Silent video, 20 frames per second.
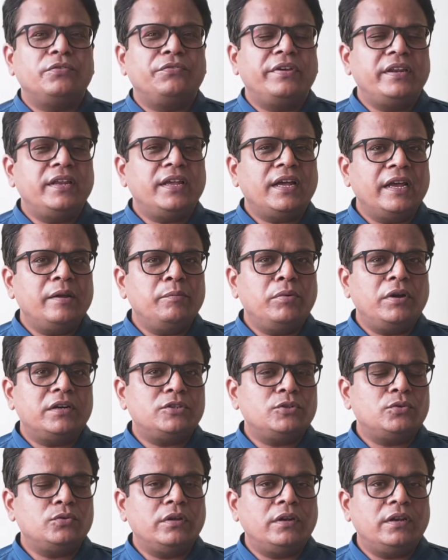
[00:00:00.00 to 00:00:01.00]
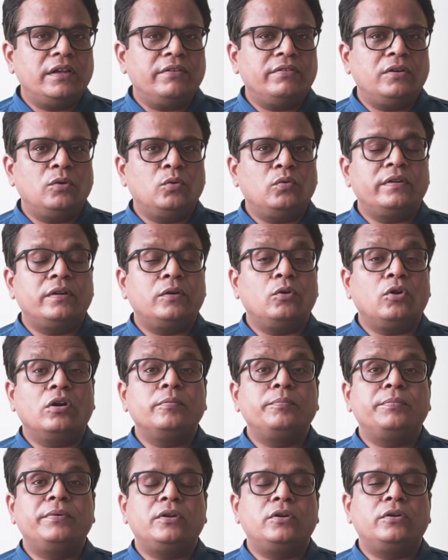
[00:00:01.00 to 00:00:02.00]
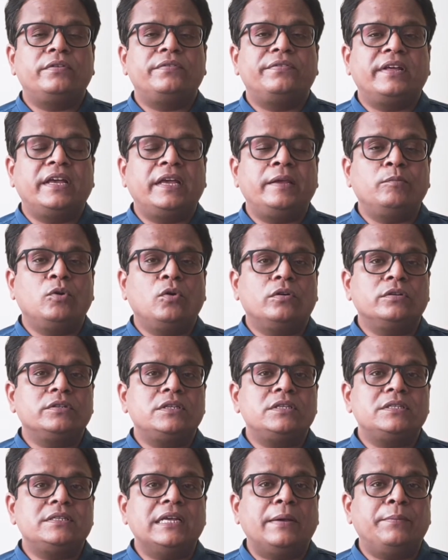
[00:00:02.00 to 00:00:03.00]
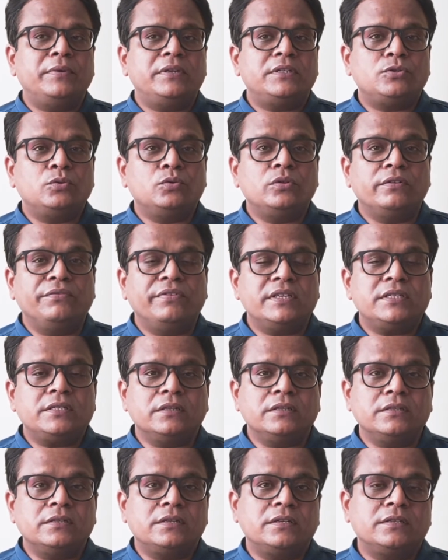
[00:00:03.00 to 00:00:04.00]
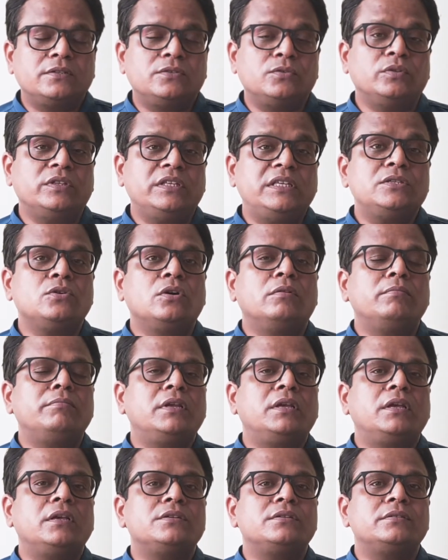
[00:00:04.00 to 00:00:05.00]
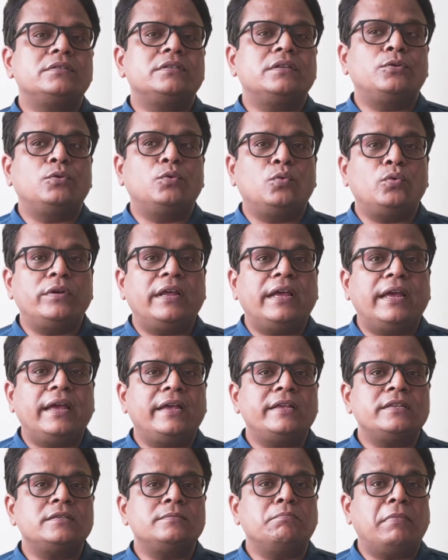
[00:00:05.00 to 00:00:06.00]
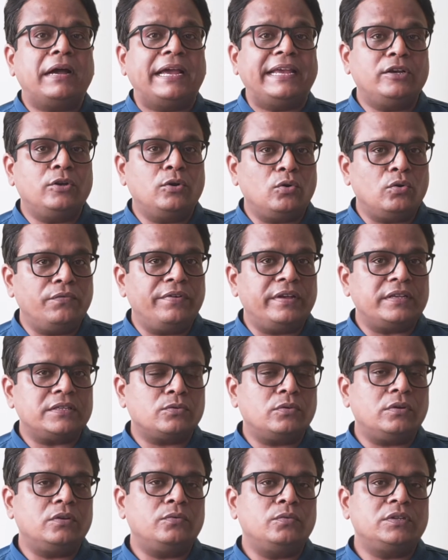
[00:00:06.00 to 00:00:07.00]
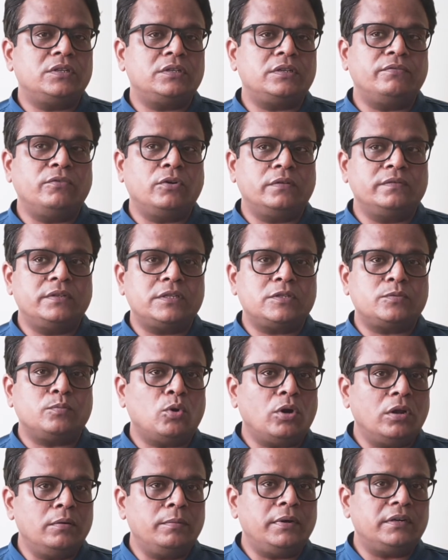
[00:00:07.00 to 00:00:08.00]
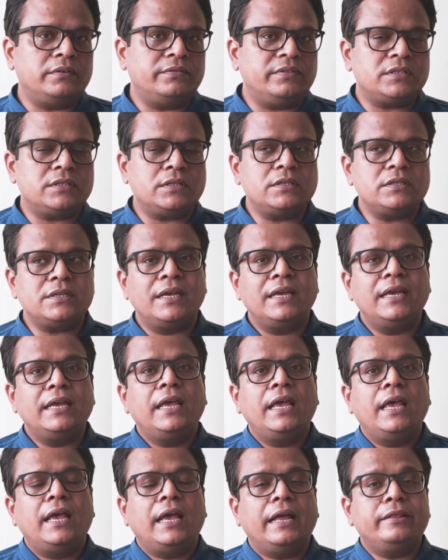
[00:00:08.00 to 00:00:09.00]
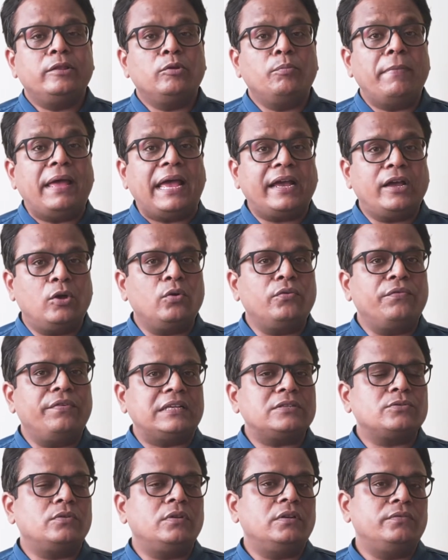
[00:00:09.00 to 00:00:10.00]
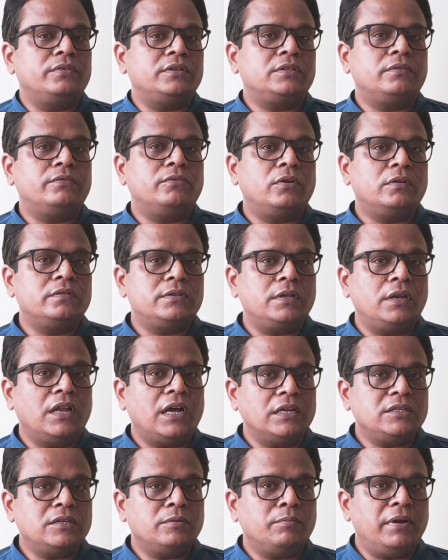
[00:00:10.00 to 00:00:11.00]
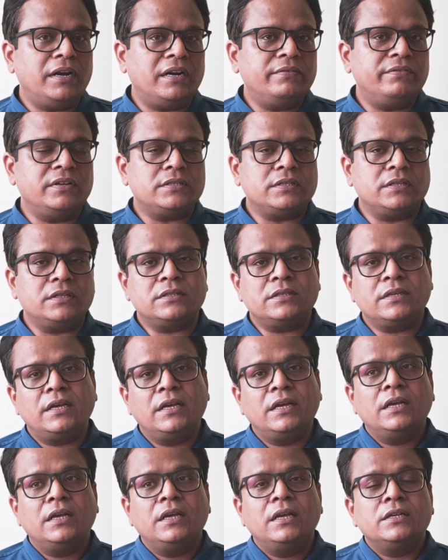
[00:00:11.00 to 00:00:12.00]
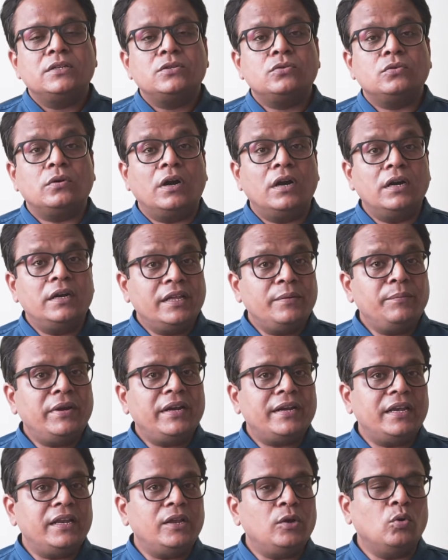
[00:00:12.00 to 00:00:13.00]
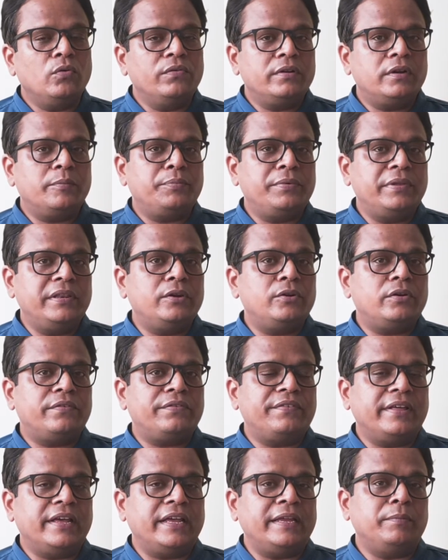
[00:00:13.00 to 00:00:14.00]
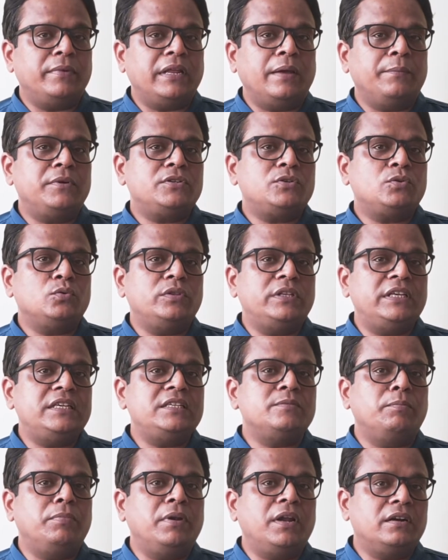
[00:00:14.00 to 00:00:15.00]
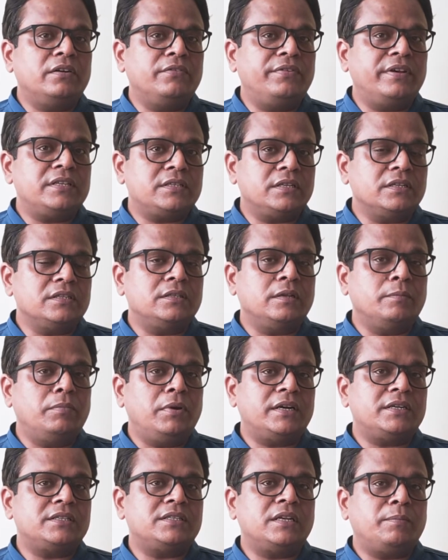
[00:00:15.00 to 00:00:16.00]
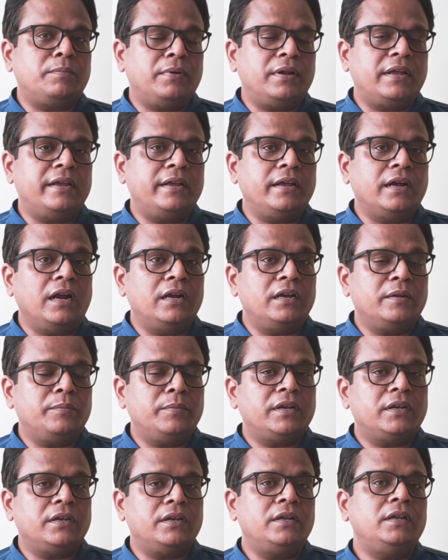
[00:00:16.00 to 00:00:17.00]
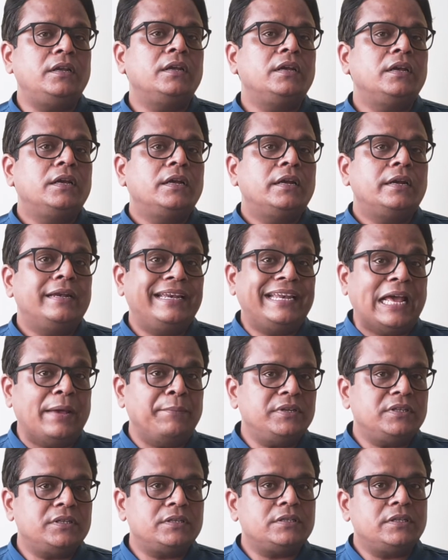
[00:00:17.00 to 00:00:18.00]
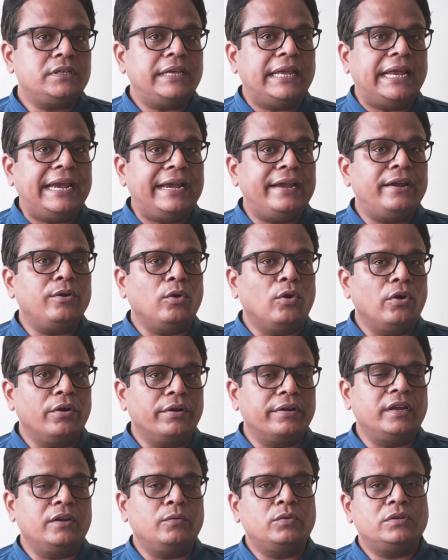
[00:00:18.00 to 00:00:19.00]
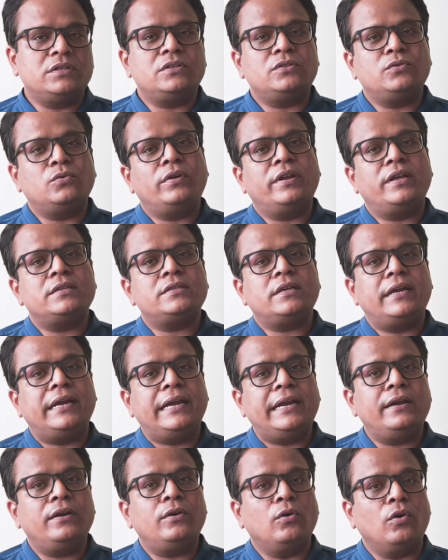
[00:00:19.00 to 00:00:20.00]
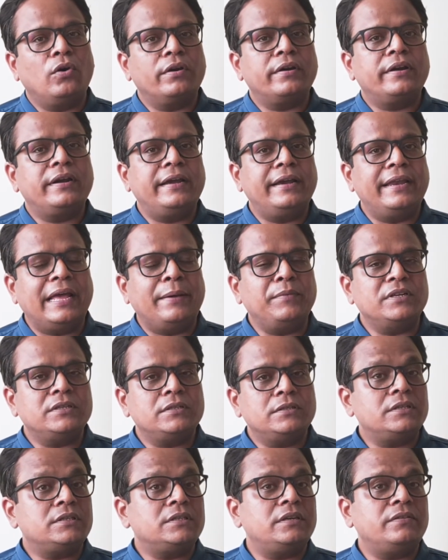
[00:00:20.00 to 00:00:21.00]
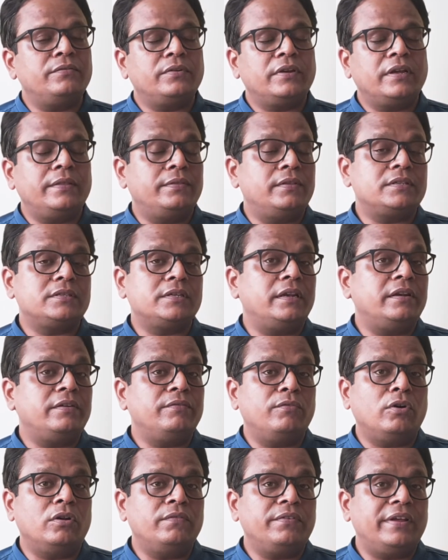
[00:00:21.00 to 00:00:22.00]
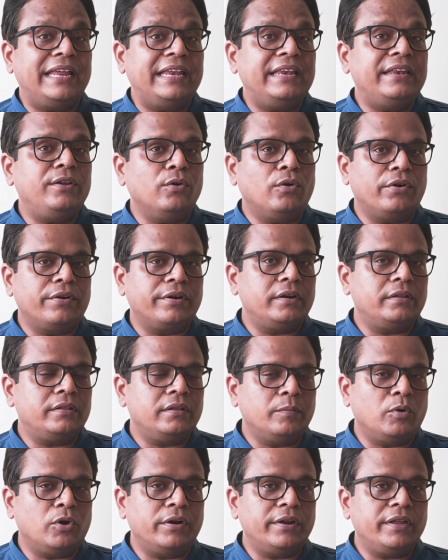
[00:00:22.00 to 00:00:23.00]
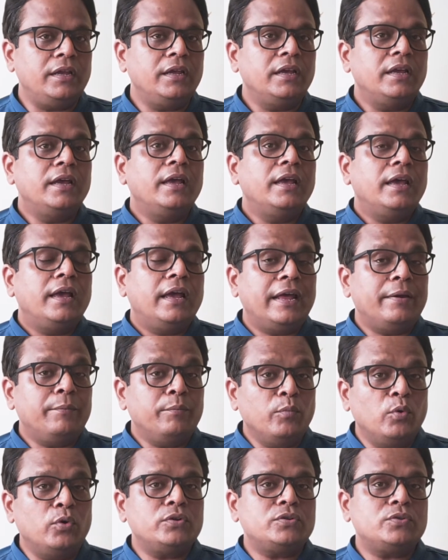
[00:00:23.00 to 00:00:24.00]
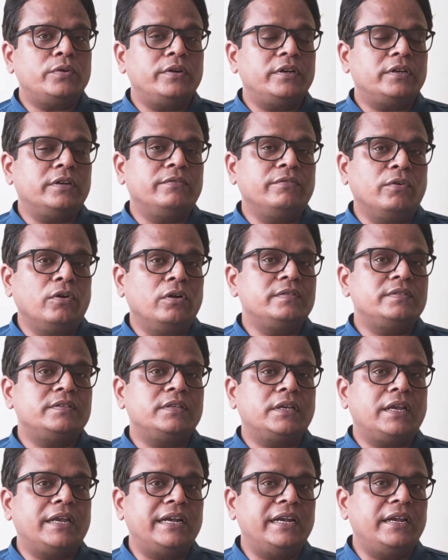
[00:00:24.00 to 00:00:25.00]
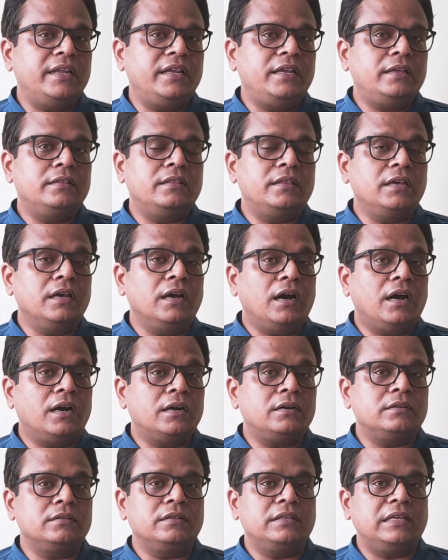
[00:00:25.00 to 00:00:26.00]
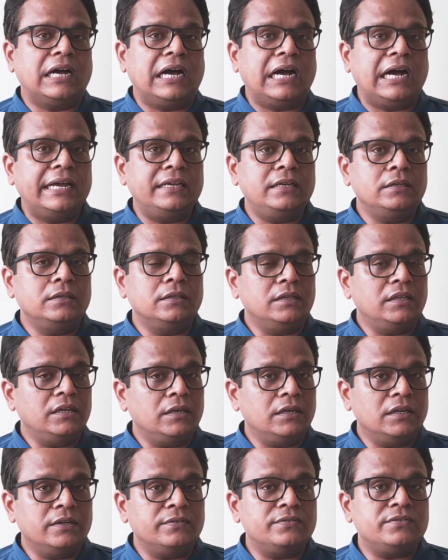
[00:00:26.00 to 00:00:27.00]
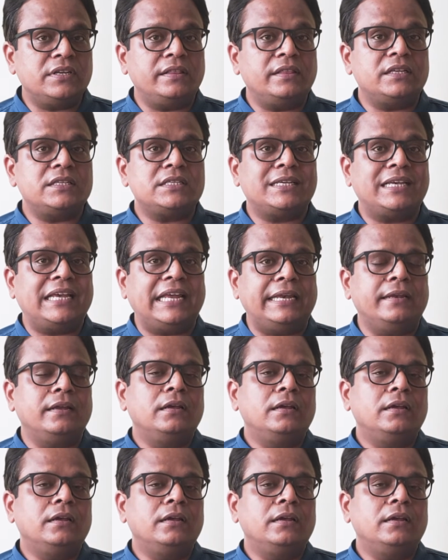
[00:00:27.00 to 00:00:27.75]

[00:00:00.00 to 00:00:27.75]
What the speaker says: very high blood sugar level over a long period of time causes damage to the vessels. So these complications are known as microvascular, which involves the small blood vessels, and the macrovascular, which involves the larger blood vessels. So ultimately, over a period of time, damage to these blood vessels, the blood supply ultimately damages the end organ, which is known as end organ damage. This can involve any organ in the body, and more so it involves the kidney, the heart, the eye, the nerves and the skin.